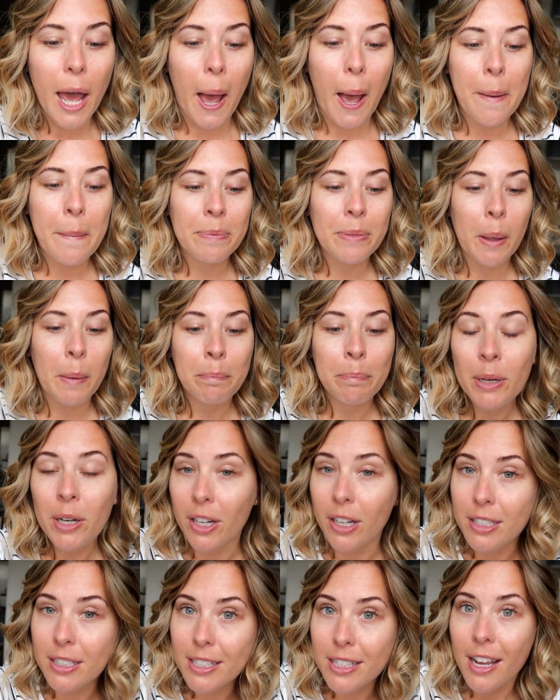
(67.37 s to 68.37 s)
Um,
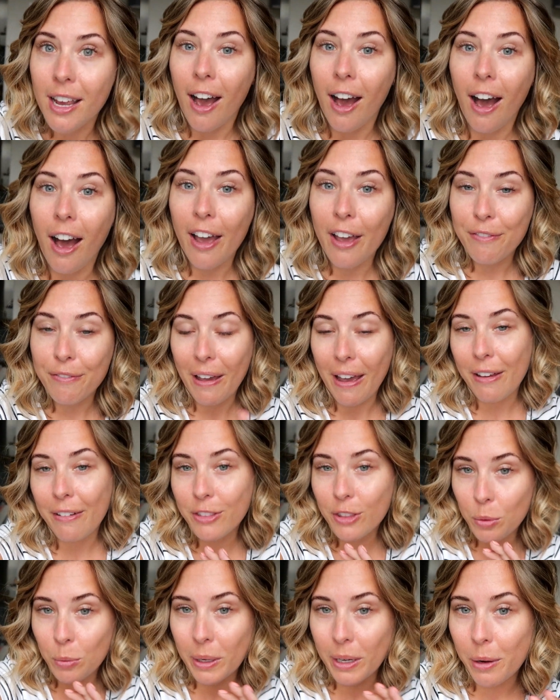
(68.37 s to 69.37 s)
but I
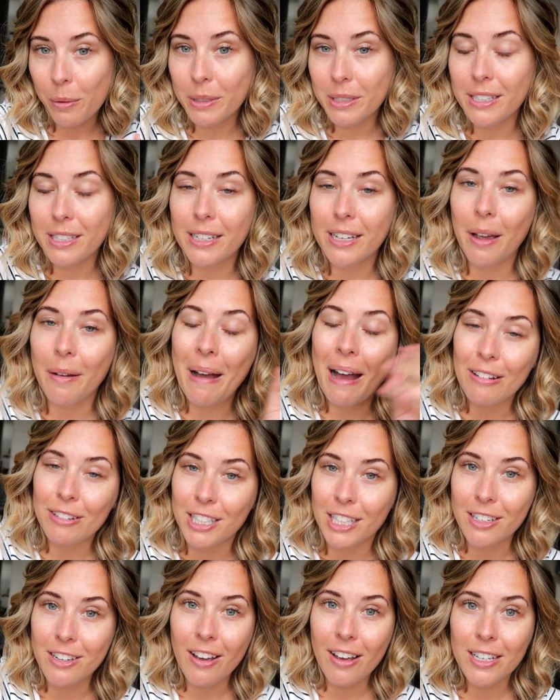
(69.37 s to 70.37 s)
found that when I wanted to go
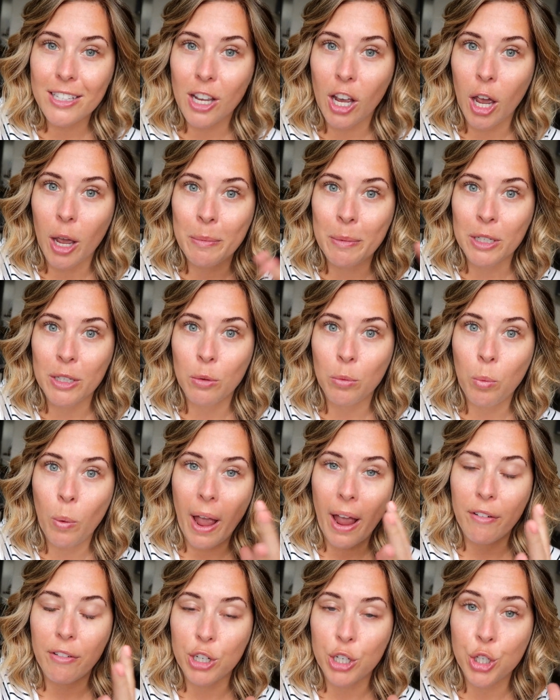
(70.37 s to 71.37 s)
out at night time and
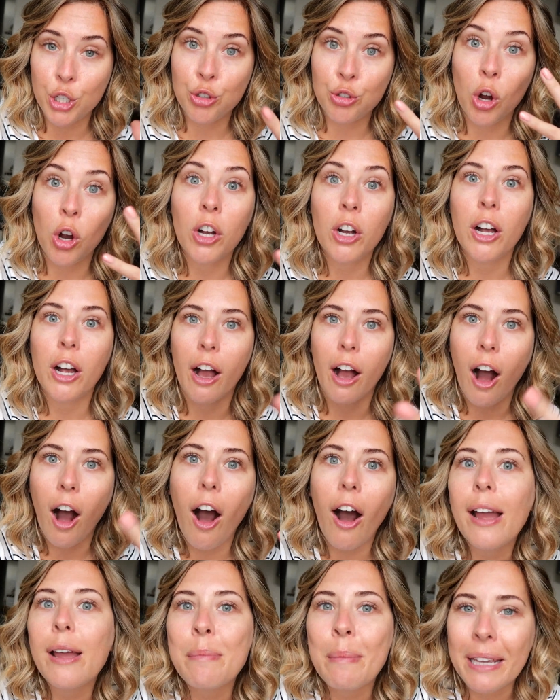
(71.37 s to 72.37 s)
wear a stronger
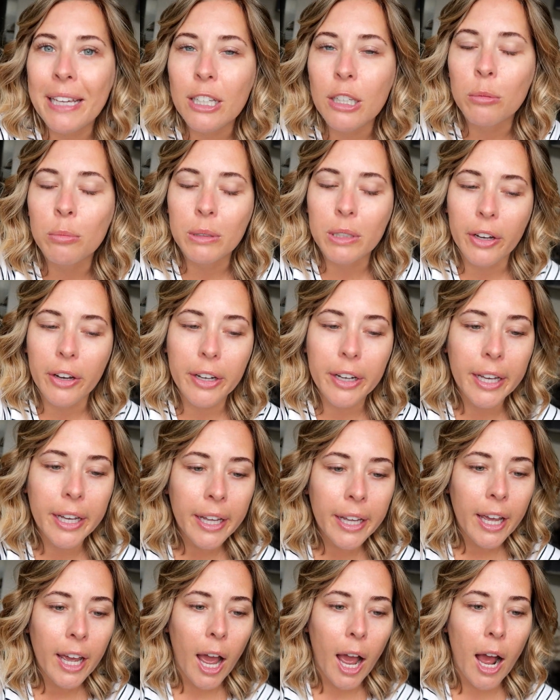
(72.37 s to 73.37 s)
eye makeup look,
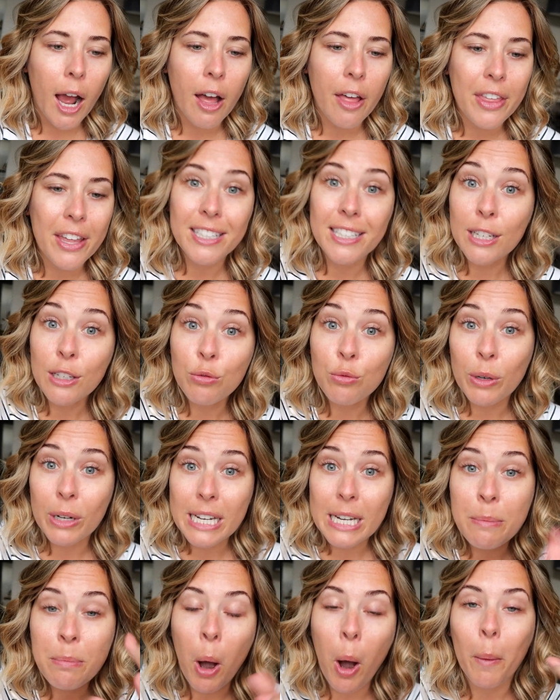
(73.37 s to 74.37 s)
uh, they didn't
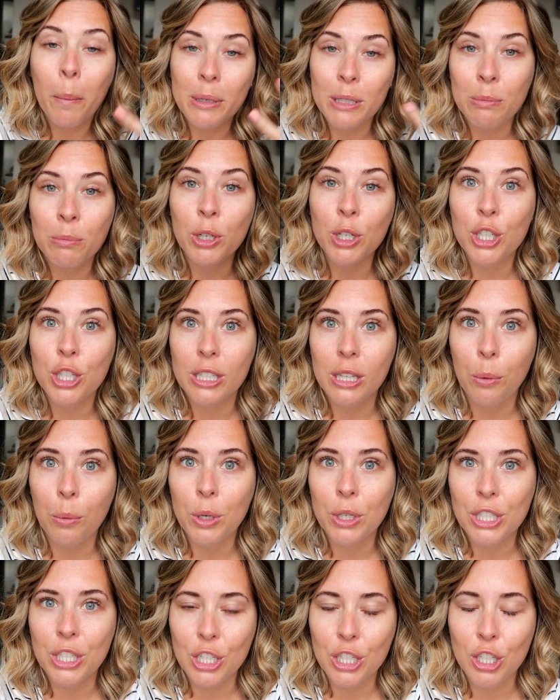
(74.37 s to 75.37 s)
really pop as much as I
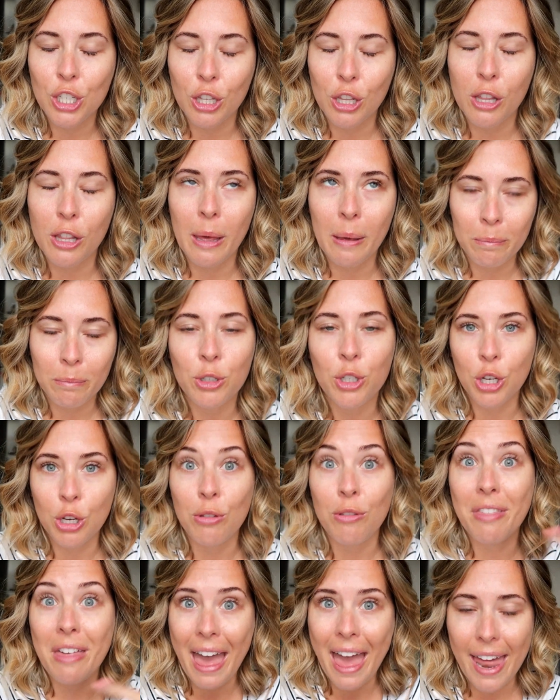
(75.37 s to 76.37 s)
wanted wanted to, them
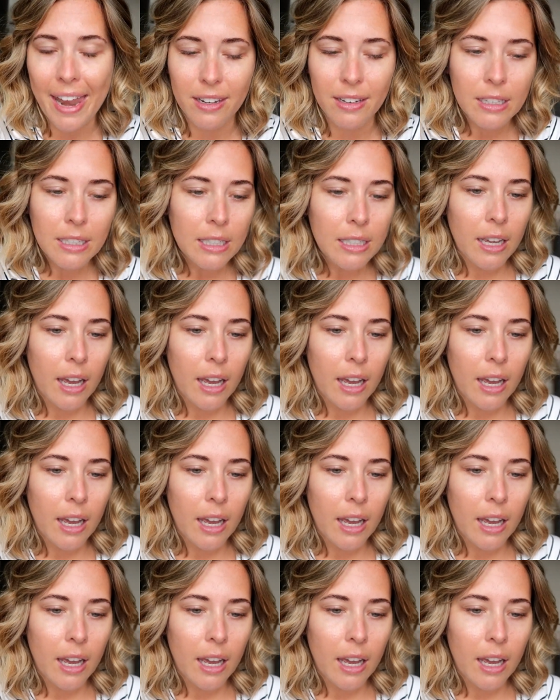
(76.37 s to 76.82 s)
to then.